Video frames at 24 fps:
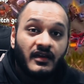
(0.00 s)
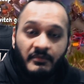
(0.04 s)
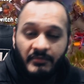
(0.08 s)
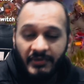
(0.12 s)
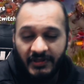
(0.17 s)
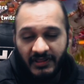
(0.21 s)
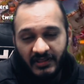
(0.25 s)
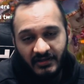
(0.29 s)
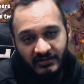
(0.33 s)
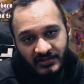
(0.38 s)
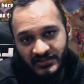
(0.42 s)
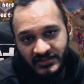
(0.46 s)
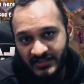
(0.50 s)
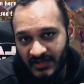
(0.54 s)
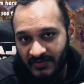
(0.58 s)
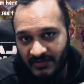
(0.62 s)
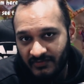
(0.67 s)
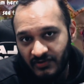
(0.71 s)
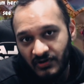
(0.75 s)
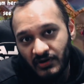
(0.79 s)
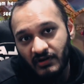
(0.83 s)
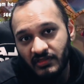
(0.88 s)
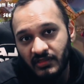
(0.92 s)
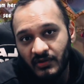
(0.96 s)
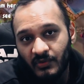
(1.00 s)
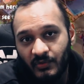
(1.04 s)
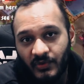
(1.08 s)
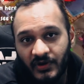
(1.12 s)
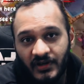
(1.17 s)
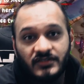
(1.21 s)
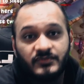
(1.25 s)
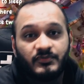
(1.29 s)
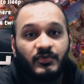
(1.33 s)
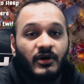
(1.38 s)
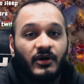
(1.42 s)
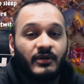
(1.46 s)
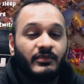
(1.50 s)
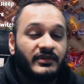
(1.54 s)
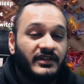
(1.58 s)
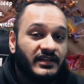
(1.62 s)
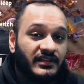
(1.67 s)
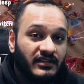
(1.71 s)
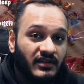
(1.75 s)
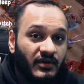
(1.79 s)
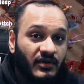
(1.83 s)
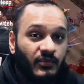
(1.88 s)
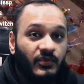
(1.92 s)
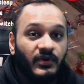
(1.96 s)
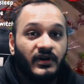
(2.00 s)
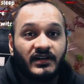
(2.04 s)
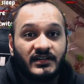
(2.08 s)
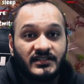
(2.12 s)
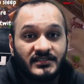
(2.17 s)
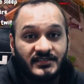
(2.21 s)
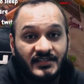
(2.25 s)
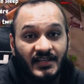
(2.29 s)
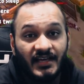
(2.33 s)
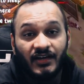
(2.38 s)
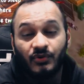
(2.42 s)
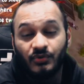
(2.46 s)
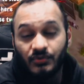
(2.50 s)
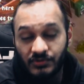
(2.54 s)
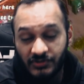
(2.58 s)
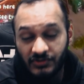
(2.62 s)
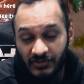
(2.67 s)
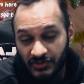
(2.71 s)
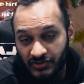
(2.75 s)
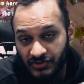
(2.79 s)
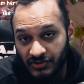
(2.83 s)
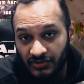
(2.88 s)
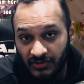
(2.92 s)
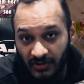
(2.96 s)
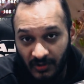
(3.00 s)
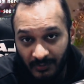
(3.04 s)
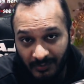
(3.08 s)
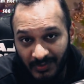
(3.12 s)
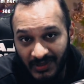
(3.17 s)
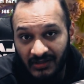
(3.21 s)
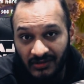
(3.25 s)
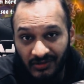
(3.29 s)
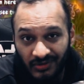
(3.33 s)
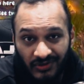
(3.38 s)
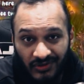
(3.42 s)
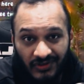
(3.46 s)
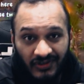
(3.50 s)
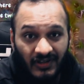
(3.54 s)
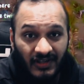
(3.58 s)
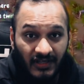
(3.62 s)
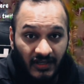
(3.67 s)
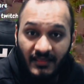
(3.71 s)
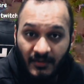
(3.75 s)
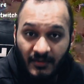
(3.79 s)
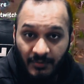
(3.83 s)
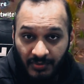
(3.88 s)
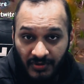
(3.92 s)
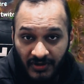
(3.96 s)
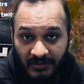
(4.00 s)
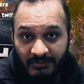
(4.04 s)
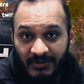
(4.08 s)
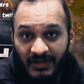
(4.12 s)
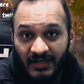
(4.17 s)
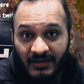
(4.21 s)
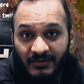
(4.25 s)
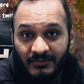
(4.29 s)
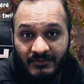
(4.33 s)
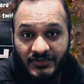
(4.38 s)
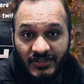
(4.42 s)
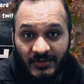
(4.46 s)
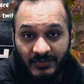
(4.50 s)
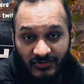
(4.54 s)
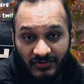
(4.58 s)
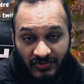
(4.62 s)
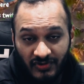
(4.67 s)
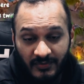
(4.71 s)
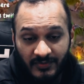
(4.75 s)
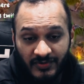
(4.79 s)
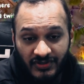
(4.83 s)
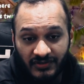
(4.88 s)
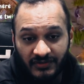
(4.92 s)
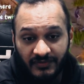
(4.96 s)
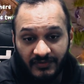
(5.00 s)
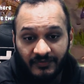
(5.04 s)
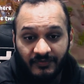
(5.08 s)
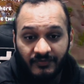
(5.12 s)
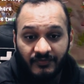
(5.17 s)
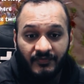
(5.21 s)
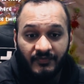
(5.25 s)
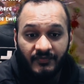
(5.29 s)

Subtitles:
but there are several other ones probably in the works that also should not be included in the premium subscription.